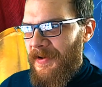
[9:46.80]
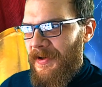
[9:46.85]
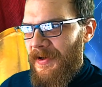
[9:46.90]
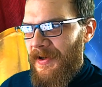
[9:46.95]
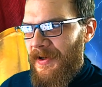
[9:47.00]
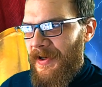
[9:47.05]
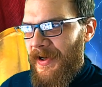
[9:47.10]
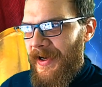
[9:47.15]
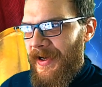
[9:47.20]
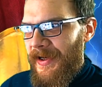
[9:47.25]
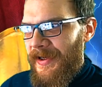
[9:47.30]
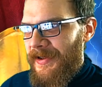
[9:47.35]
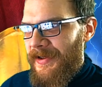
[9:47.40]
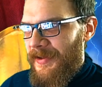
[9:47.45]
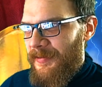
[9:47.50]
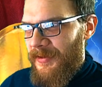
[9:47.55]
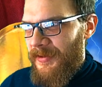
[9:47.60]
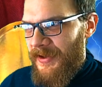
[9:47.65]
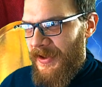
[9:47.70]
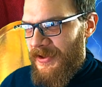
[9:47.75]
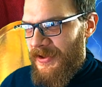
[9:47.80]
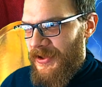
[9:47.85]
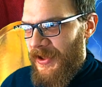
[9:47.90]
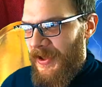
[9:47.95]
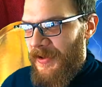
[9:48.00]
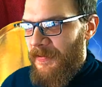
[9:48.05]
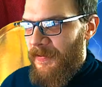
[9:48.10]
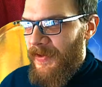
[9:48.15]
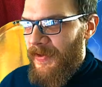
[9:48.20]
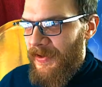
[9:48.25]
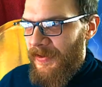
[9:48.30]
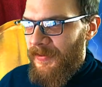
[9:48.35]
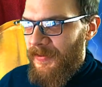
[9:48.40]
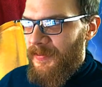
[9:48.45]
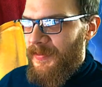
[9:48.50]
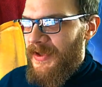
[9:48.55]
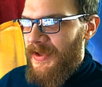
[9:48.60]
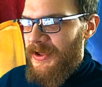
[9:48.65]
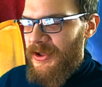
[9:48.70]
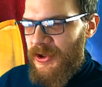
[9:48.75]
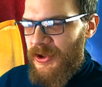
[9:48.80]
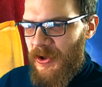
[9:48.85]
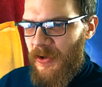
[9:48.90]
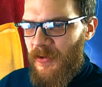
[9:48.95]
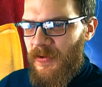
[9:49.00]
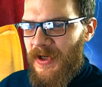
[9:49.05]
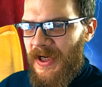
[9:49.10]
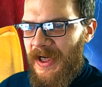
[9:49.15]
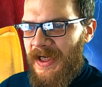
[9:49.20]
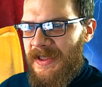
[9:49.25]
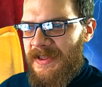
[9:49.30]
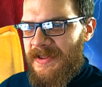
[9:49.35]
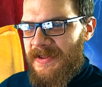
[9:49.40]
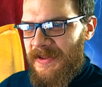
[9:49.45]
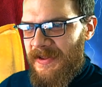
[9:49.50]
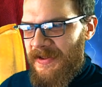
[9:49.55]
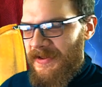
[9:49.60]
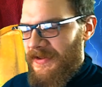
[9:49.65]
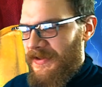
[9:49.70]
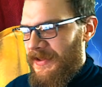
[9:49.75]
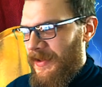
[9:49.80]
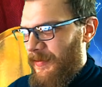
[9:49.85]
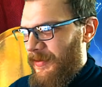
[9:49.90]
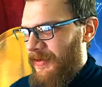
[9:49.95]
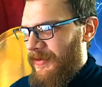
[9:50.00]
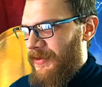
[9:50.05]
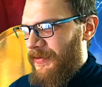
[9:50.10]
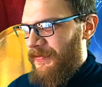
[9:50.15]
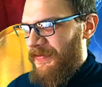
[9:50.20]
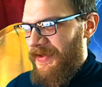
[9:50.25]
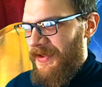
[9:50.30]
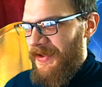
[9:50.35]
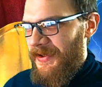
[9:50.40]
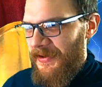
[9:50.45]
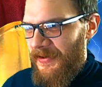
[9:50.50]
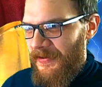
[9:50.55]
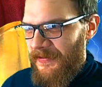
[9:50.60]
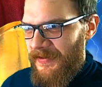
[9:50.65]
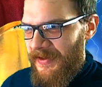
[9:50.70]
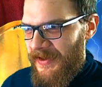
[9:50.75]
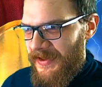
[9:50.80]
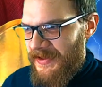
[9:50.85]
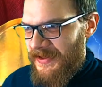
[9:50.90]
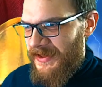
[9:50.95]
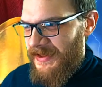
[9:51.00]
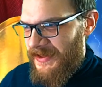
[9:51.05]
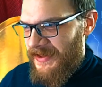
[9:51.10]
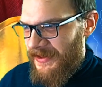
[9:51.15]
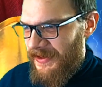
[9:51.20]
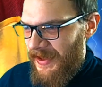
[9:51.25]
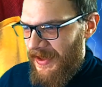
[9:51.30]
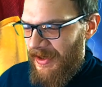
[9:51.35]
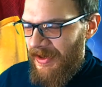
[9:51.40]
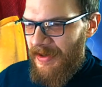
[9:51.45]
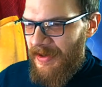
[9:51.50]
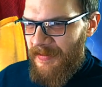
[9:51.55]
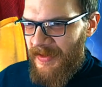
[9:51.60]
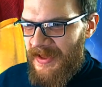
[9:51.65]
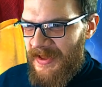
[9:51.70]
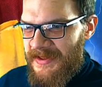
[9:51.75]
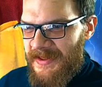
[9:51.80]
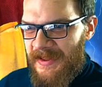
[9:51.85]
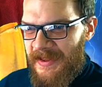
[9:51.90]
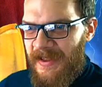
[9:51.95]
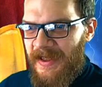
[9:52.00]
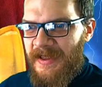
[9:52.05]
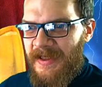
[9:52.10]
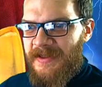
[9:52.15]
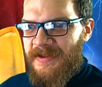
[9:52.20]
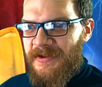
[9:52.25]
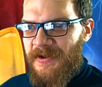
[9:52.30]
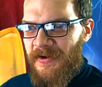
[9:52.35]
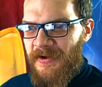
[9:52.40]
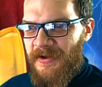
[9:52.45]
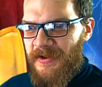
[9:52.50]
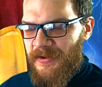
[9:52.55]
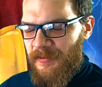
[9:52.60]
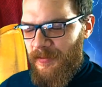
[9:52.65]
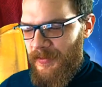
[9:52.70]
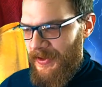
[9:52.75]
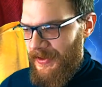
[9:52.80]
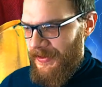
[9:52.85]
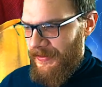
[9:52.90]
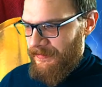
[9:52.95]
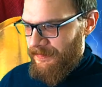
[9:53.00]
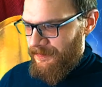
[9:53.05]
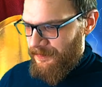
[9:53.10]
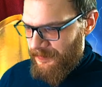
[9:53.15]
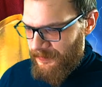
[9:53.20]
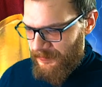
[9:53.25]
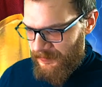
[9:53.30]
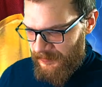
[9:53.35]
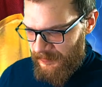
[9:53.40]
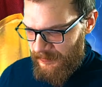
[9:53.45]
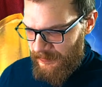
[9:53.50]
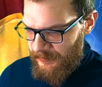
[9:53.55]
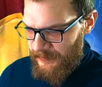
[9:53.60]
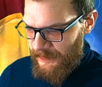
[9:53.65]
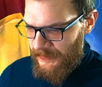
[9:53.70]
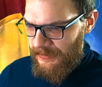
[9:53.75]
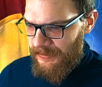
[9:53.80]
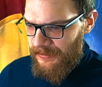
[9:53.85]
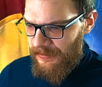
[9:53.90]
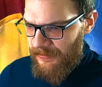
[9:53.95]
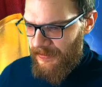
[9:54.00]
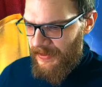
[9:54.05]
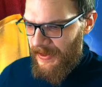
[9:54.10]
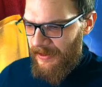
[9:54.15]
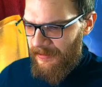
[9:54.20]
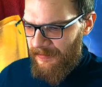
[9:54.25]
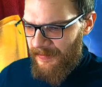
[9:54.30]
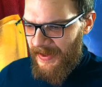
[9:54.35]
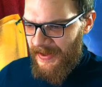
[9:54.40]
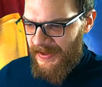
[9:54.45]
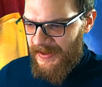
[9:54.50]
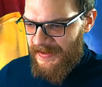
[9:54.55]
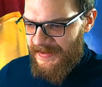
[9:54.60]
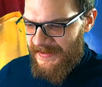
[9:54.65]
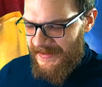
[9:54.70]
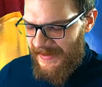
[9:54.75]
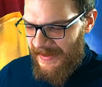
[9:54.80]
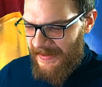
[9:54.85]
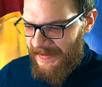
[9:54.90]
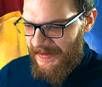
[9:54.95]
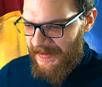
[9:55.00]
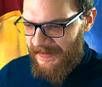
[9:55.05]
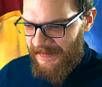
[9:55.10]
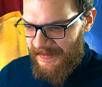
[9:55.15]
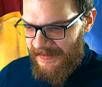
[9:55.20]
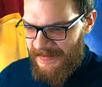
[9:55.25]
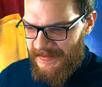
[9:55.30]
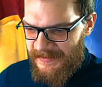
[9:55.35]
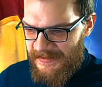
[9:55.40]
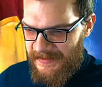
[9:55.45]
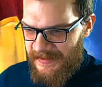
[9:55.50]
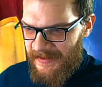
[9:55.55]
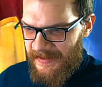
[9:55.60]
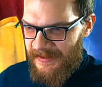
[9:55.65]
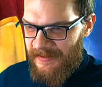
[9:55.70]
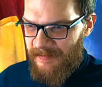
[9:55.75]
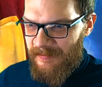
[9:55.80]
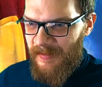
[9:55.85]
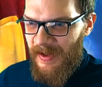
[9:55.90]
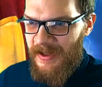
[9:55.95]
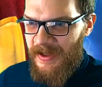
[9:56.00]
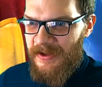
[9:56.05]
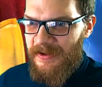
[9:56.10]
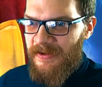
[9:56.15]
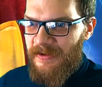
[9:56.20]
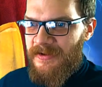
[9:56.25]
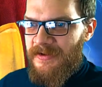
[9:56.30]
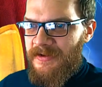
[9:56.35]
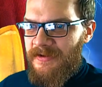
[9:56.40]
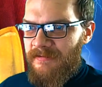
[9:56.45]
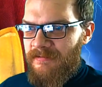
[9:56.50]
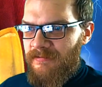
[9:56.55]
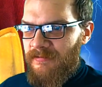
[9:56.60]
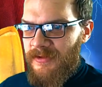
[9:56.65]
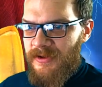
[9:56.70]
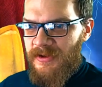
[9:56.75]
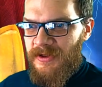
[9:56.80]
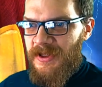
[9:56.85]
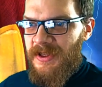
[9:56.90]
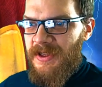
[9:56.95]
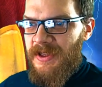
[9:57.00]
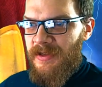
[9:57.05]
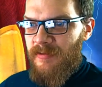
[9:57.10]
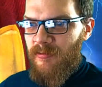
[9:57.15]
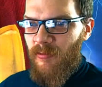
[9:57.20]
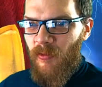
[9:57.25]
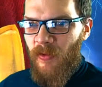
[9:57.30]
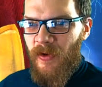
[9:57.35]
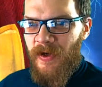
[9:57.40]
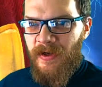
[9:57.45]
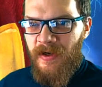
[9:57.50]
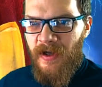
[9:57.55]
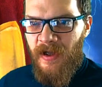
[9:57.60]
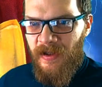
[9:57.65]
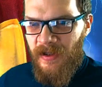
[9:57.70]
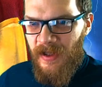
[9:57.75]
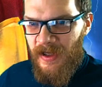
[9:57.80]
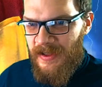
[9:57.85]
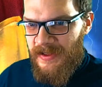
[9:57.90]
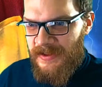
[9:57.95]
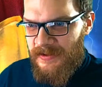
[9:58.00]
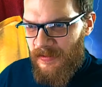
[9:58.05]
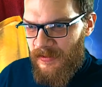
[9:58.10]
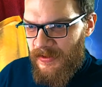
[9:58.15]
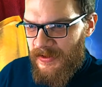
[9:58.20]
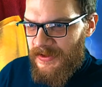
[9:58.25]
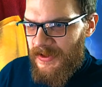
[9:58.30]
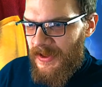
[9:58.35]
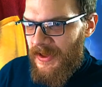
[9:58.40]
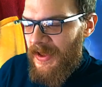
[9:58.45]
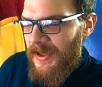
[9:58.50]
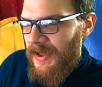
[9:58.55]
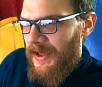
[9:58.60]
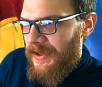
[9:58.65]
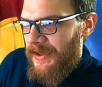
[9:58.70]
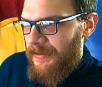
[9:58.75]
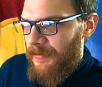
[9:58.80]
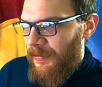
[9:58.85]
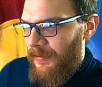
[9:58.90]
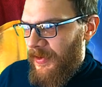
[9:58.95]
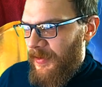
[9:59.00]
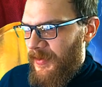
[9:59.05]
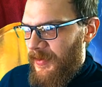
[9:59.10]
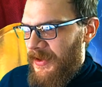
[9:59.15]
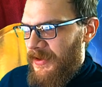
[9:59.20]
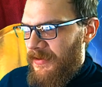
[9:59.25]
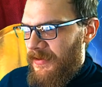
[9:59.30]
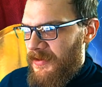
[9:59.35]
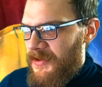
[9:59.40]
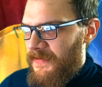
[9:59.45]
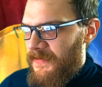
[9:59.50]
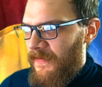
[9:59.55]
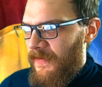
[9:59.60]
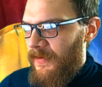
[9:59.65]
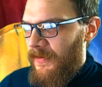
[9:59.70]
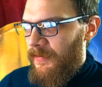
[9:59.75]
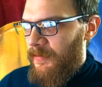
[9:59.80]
and it potentially will be showcased in some YouTube video over the season, but it's not like it's going to be new groundbreaking tactic that's gonna make your team win Alliance Wars. It will be useful,